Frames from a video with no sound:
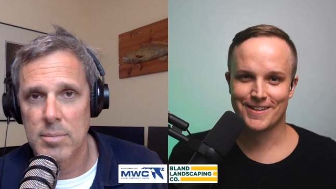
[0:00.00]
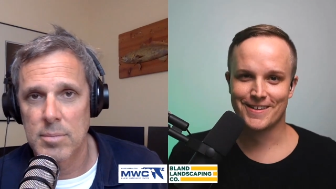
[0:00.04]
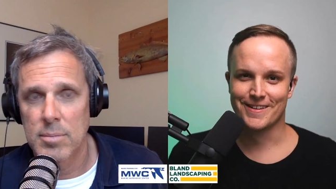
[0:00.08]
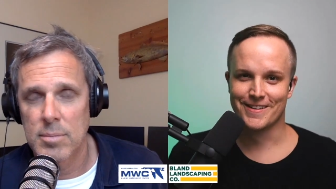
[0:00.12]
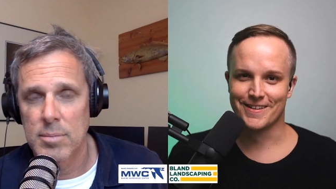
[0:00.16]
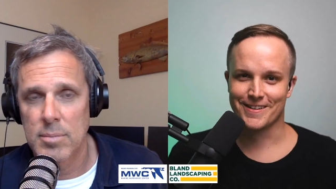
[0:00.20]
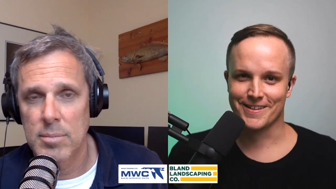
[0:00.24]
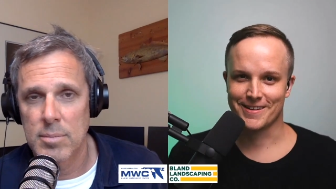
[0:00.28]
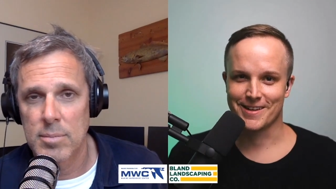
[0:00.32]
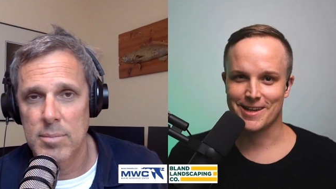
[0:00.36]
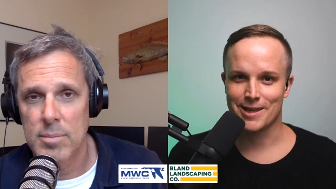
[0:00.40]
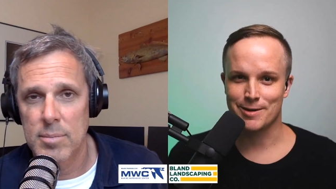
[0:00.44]

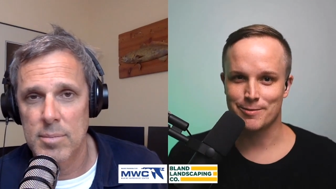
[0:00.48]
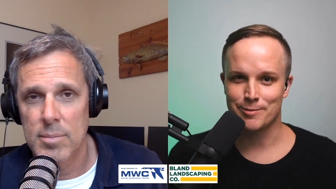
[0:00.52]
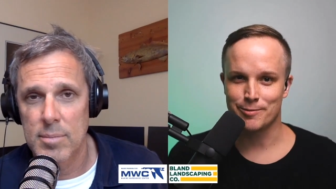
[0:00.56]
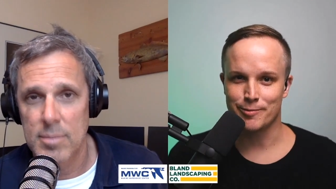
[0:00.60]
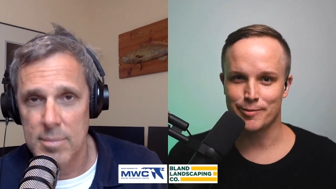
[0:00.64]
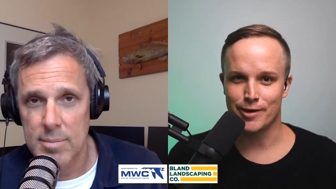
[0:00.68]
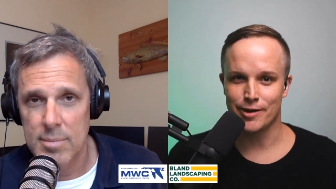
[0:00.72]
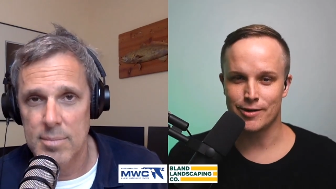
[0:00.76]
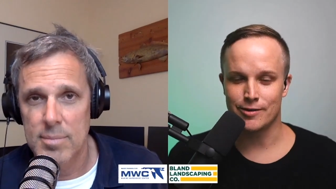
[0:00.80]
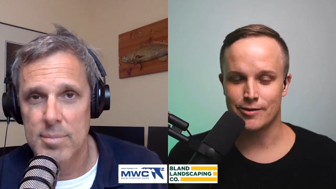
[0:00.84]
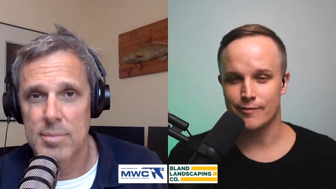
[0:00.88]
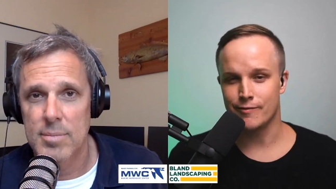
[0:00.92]
Speaker 1: get them a
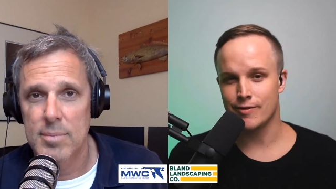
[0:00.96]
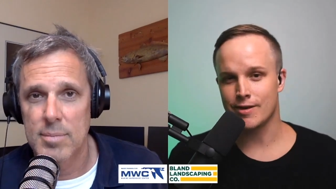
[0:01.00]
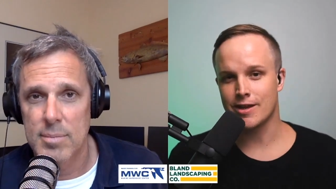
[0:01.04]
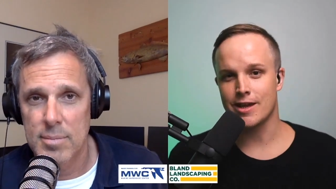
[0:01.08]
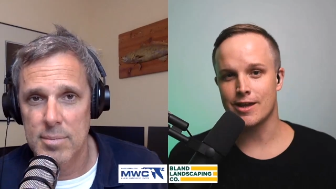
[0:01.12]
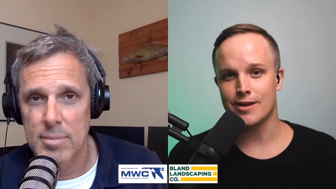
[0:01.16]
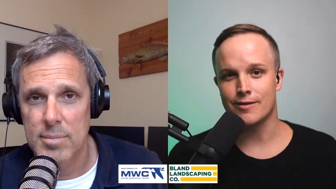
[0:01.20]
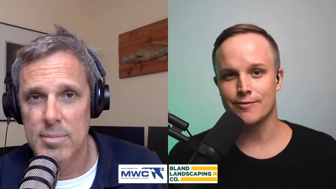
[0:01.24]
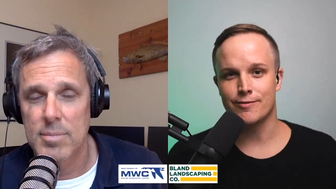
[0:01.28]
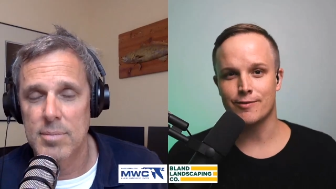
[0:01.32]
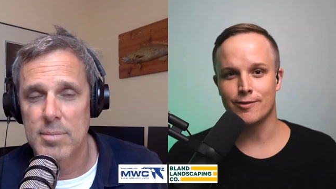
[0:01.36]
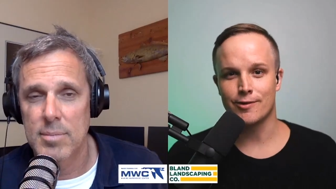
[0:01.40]
boat. If you
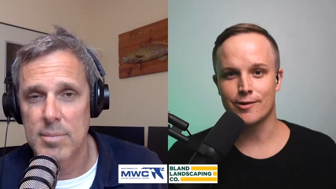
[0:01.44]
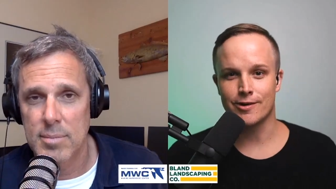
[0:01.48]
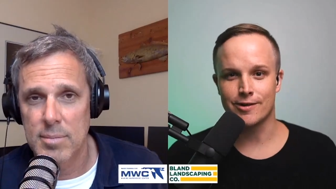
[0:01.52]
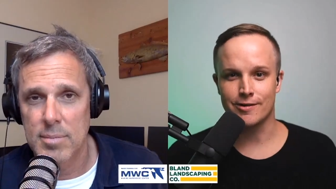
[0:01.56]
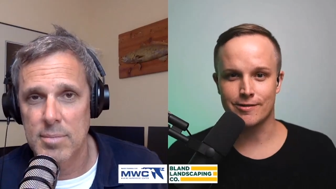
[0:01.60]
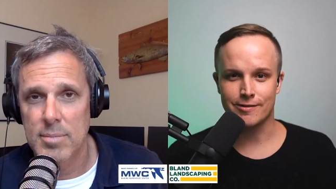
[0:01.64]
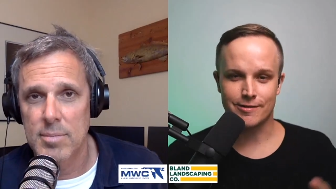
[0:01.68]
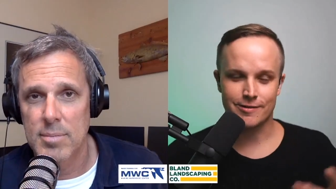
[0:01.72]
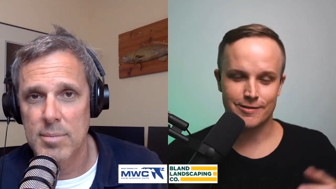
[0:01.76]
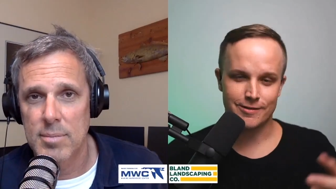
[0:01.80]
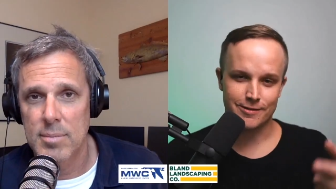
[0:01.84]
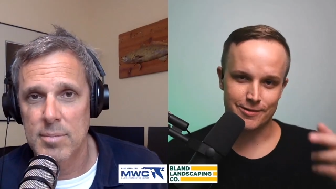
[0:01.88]
can't afford
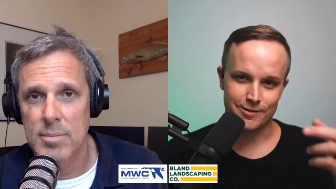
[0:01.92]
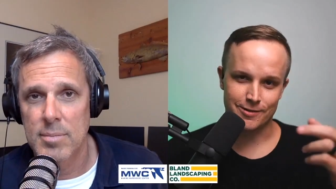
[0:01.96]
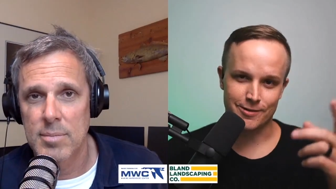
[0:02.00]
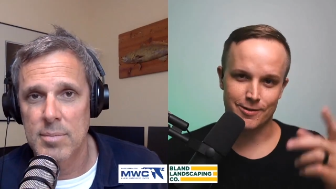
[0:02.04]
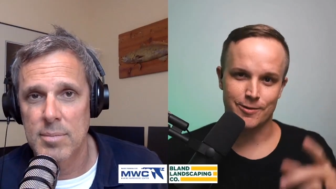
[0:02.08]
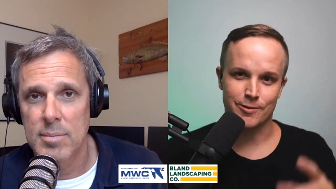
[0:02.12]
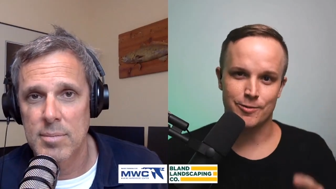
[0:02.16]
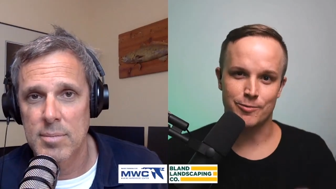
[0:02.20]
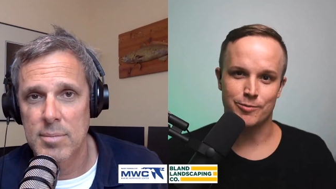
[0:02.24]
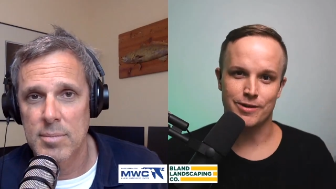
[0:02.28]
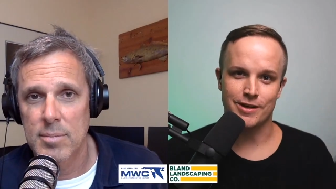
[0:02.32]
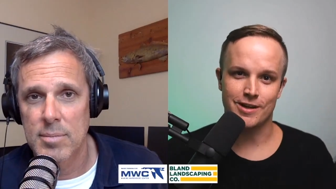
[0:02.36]
it,
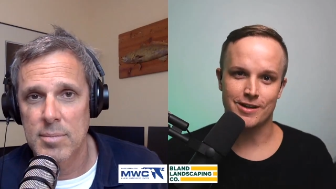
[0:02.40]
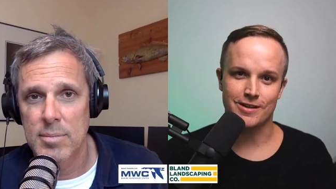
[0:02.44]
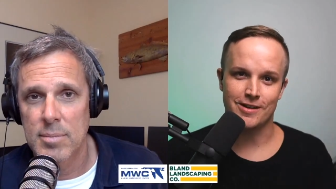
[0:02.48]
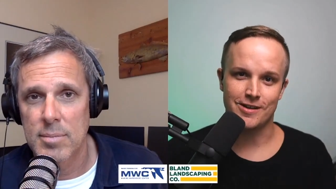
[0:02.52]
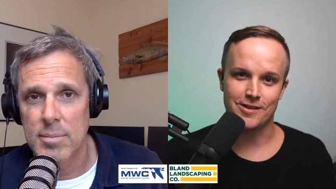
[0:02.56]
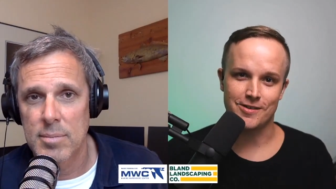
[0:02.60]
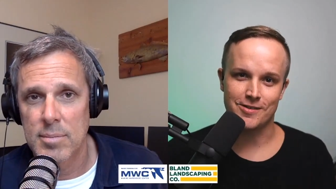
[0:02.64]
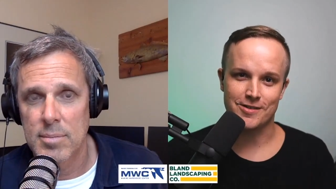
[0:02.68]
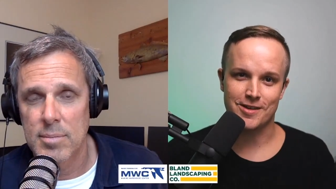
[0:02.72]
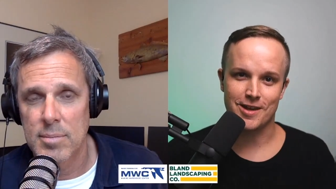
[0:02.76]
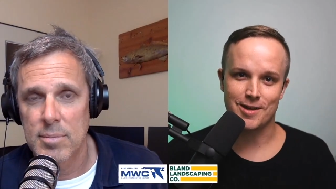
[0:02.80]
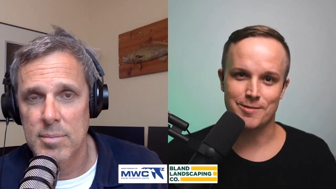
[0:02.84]
go to Bland
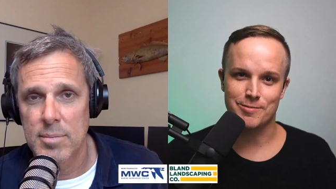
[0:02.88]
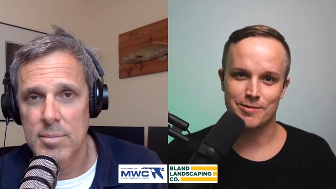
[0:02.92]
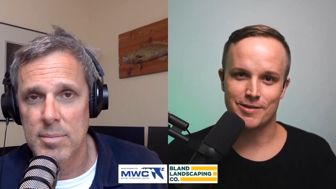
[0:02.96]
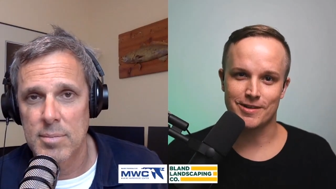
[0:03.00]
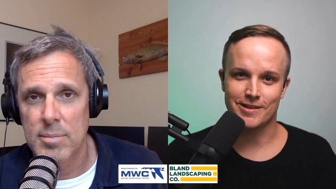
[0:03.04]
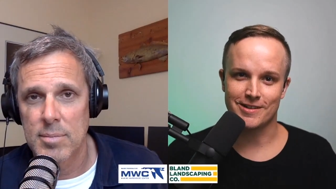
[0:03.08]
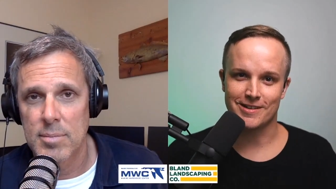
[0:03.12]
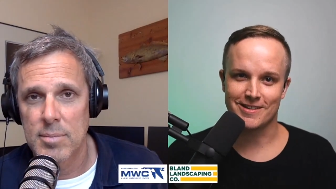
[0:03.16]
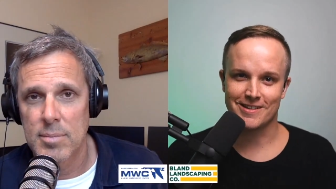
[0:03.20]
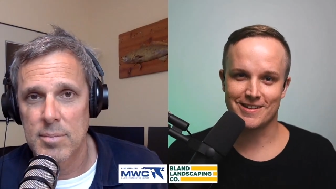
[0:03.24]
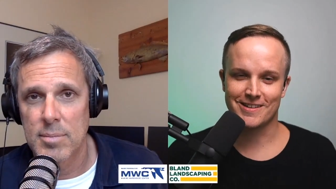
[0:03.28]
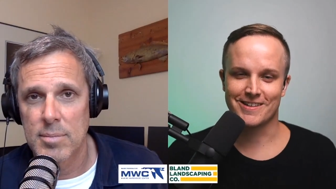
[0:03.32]

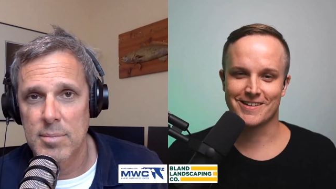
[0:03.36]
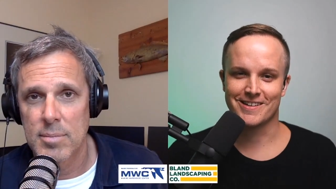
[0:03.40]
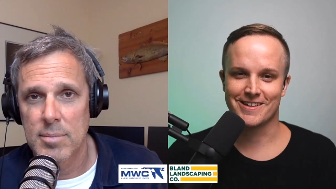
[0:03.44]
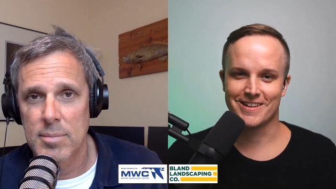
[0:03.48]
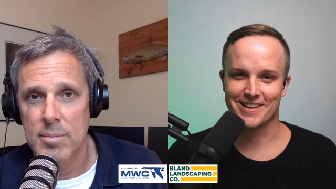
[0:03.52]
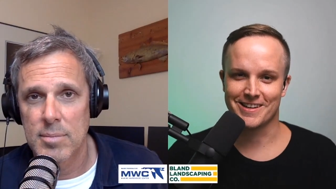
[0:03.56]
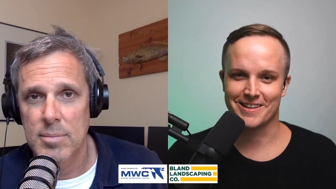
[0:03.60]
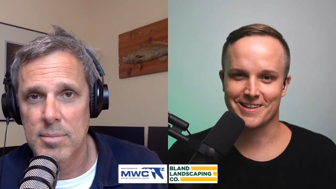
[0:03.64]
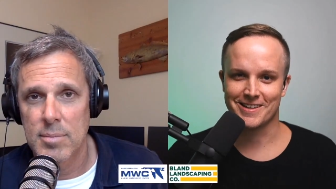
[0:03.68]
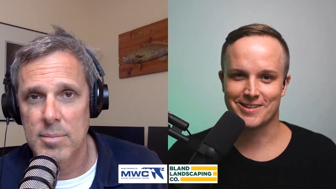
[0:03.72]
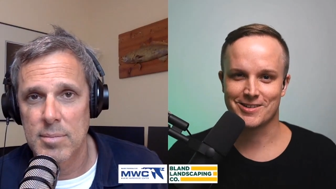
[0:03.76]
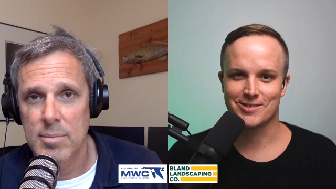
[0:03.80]
Landscaping
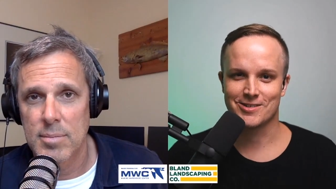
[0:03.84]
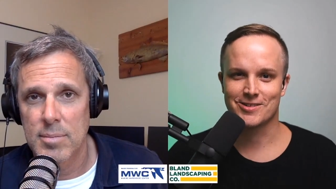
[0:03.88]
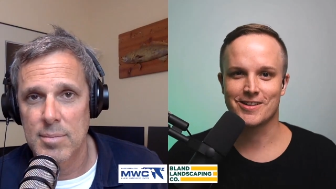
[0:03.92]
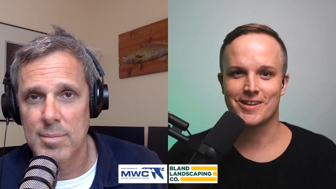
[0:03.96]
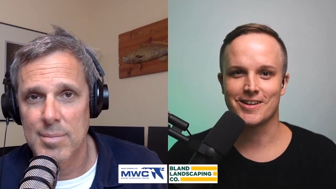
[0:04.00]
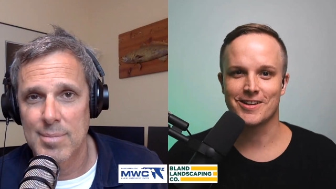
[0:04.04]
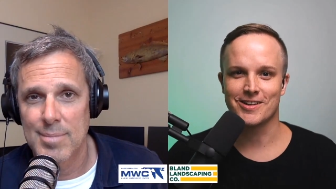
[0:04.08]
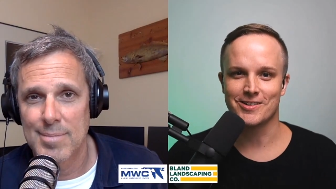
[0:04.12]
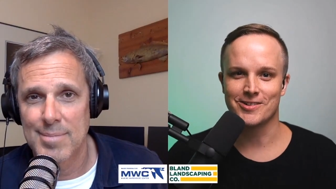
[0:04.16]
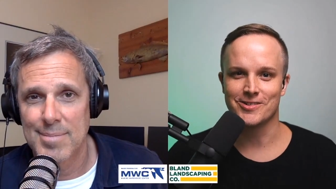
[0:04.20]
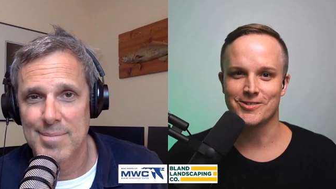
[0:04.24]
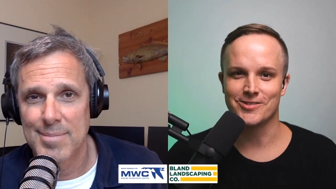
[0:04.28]
and
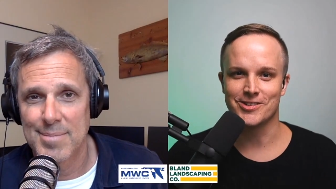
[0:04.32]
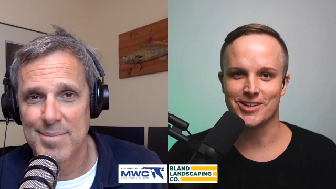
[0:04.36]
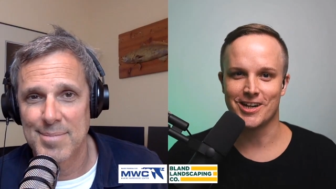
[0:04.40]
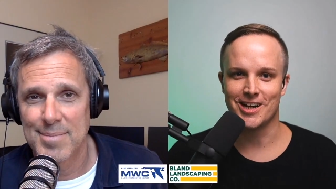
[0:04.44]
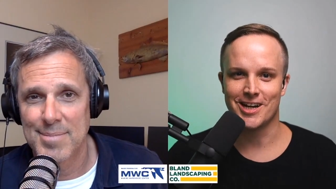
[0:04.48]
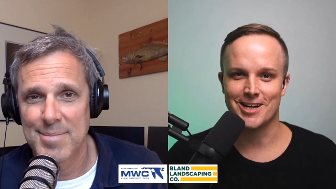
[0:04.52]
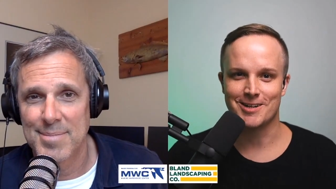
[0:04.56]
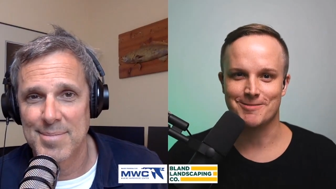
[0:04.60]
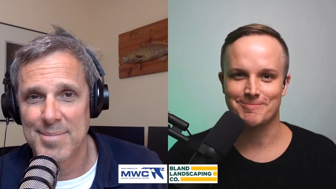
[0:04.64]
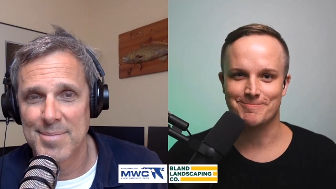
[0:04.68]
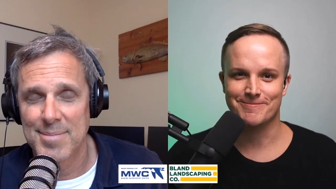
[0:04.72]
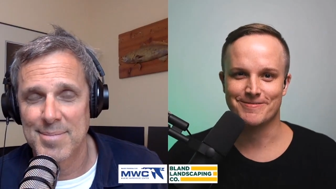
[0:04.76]
get a new
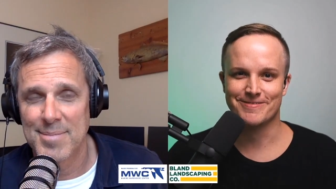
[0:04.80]
job.